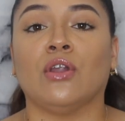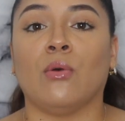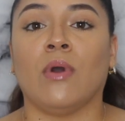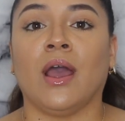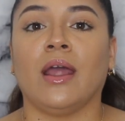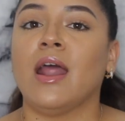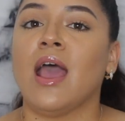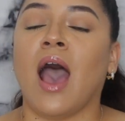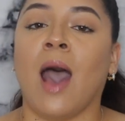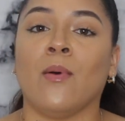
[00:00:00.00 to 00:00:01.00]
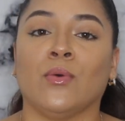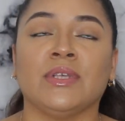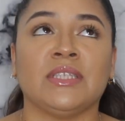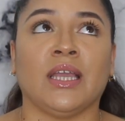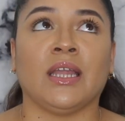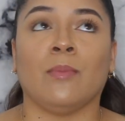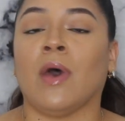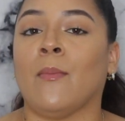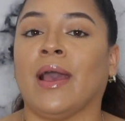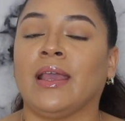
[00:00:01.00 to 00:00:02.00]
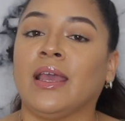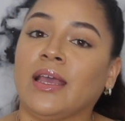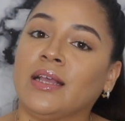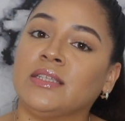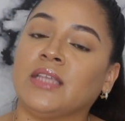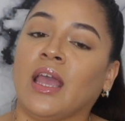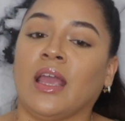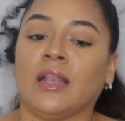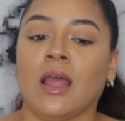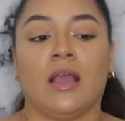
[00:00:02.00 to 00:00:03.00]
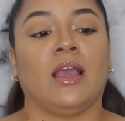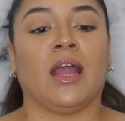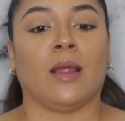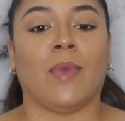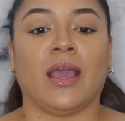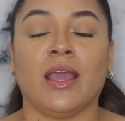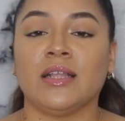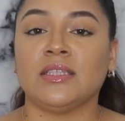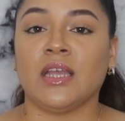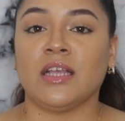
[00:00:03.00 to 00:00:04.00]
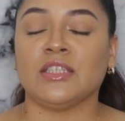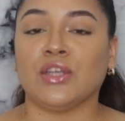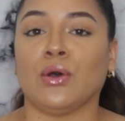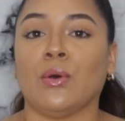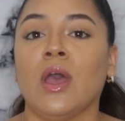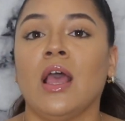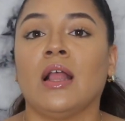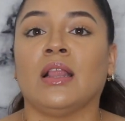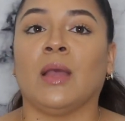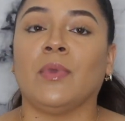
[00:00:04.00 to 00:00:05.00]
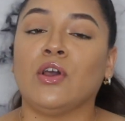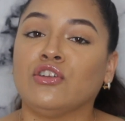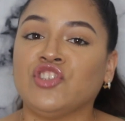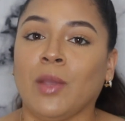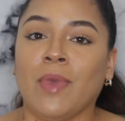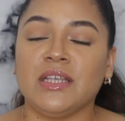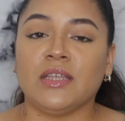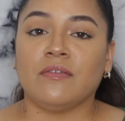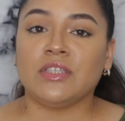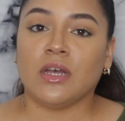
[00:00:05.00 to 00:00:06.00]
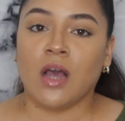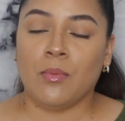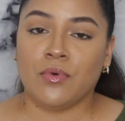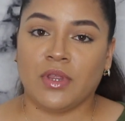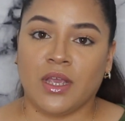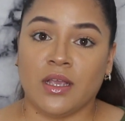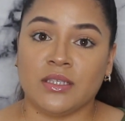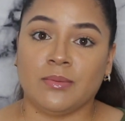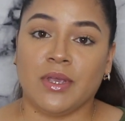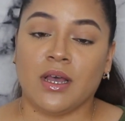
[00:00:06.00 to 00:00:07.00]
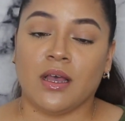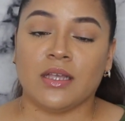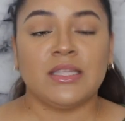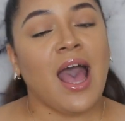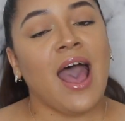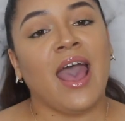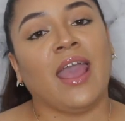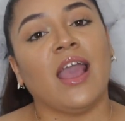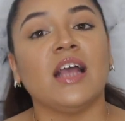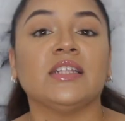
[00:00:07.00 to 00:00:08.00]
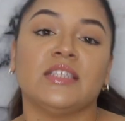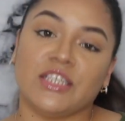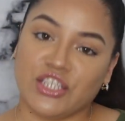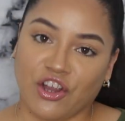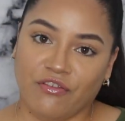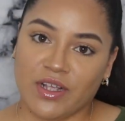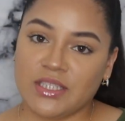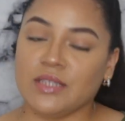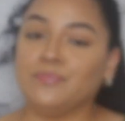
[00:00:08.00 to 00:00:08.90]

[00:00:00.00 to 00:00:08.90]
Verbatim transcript: you know what, I'm always thinking about my kids and getting my kids things, so let me go treat myself to a couple things because I deserve it.